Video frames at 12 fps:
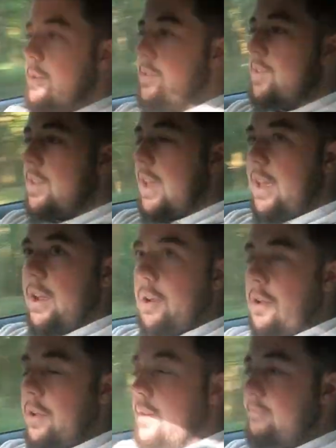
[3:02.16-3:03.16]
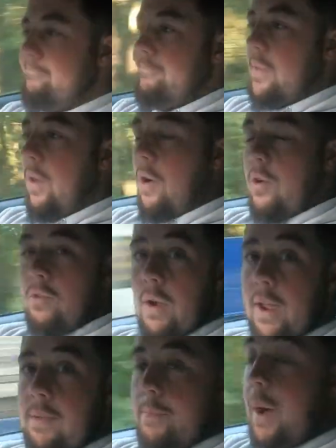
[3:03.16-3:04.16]
So there you go. Not
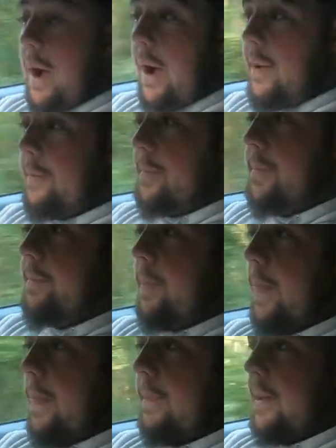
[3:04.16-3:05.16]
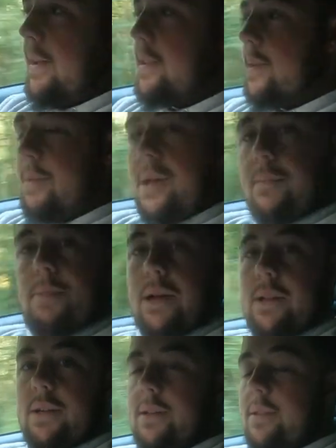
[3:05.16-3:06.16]
great, but it's a bit better